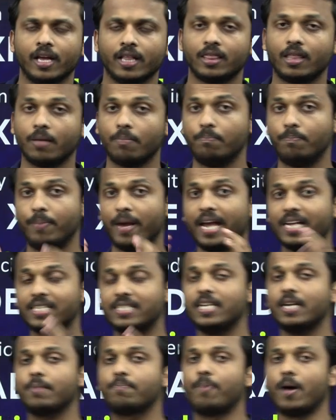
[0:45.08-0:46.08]
The
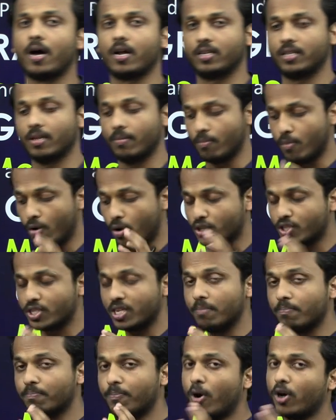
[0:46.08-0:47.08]
basic part, the most
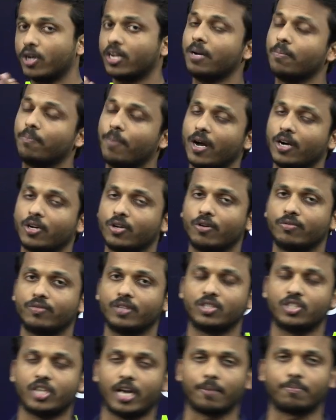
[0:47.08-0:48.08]
important part of
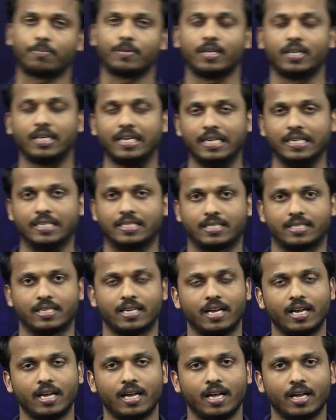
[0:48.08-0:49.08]
the chapter is,
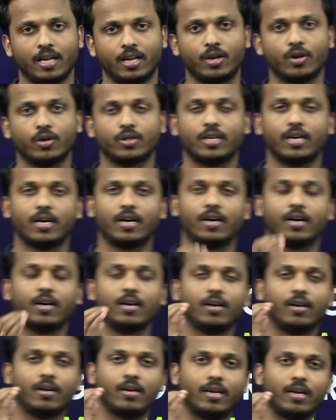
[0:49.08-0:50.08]
you know,
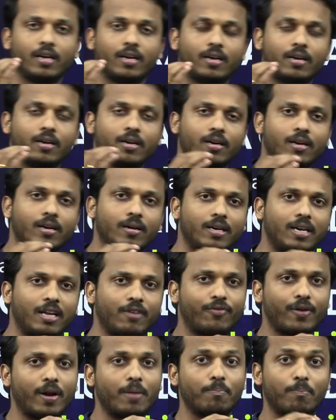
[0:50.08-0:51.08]
the
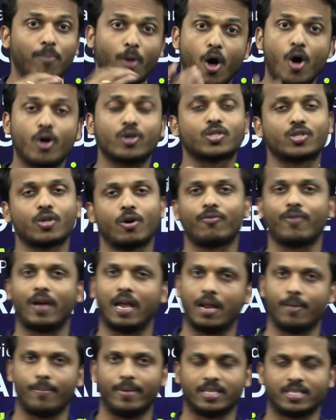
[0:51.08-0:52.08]
different blocks of
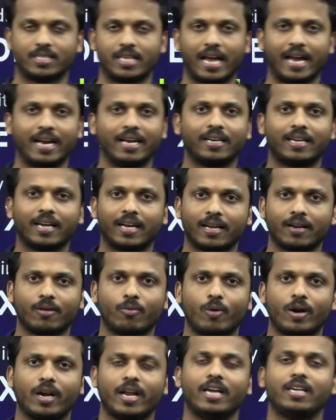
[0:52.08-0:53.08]
elements, the entire
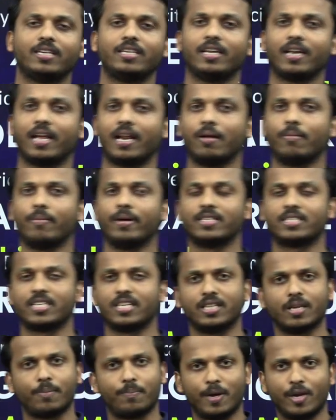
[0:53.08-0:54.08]
118 elements
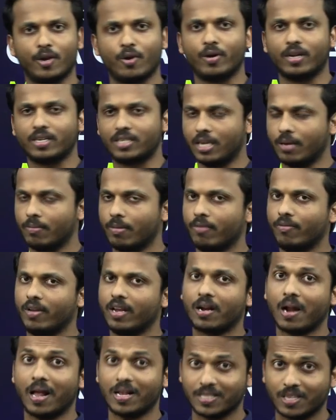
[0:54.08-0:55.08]
in the periodic table
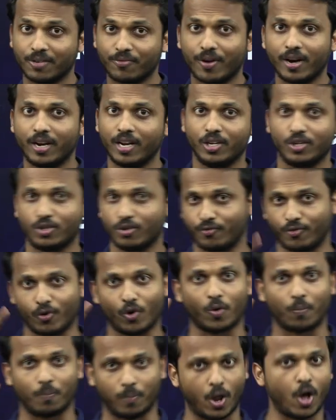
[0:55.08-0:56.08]
we classified into
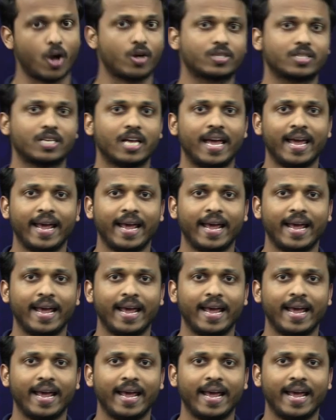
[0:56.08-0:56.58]
4 blocks,